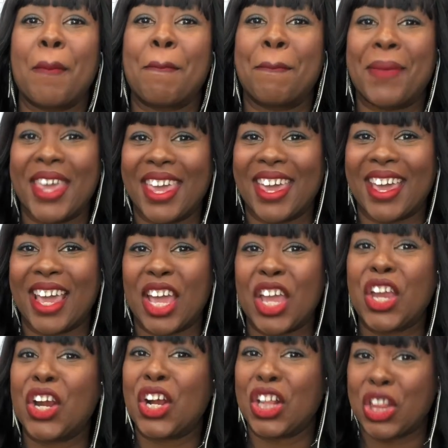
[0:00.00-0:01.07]
pick
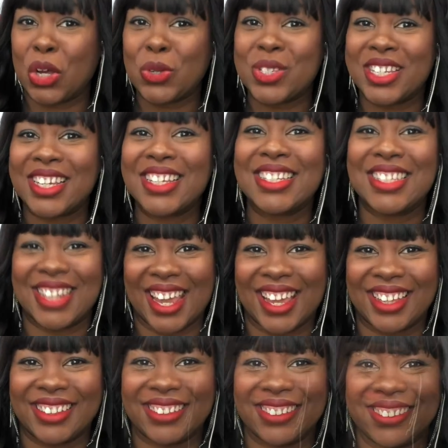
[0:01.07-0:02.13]
your closing
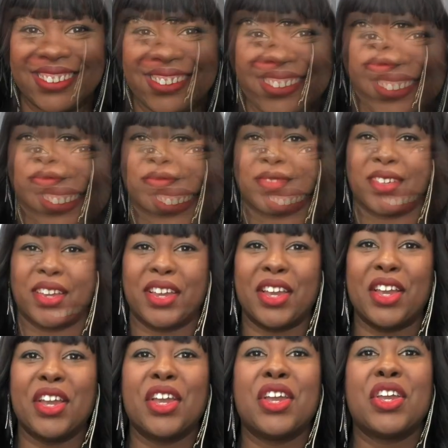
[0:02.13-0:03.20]
date.
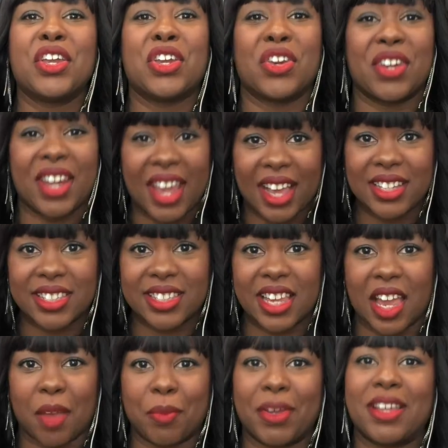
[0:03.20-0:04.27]
Your next
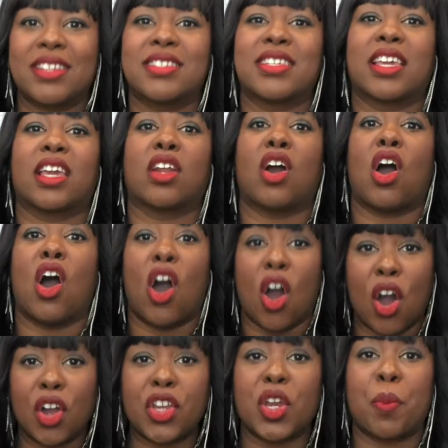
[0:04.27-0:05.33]
step is to get
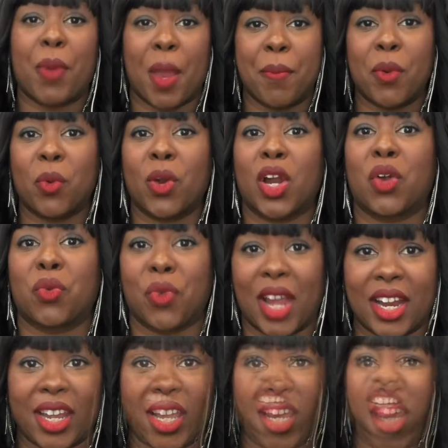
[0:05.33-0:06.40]
all your paperwork
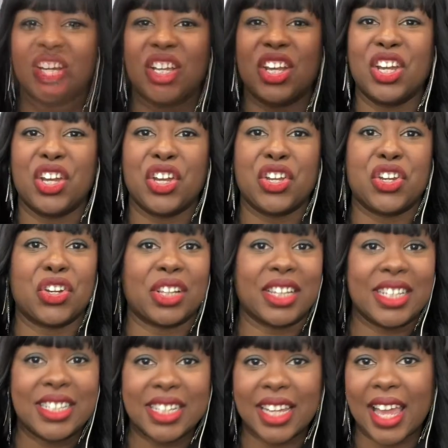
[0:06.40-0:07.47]
ready. Your
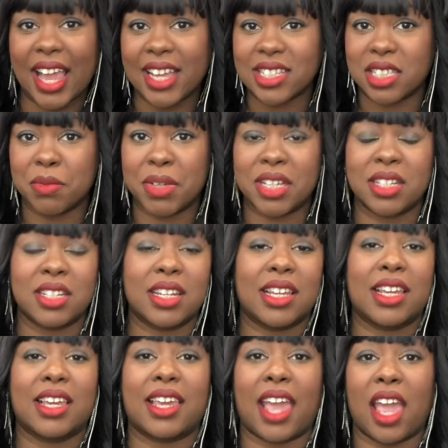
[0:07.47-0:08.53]
lending estimate
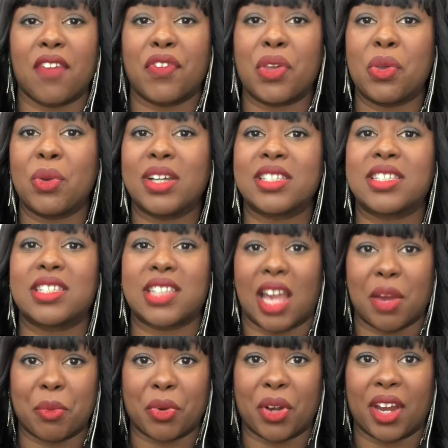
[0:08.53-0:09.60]
gave you a
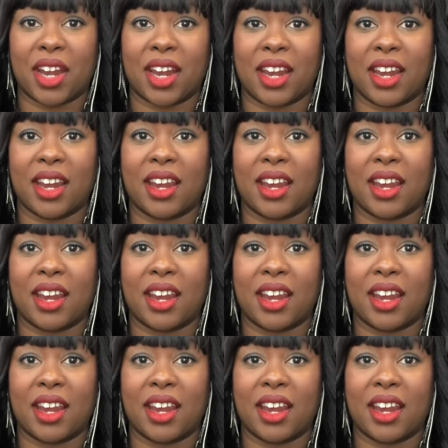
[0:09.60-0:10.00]
summary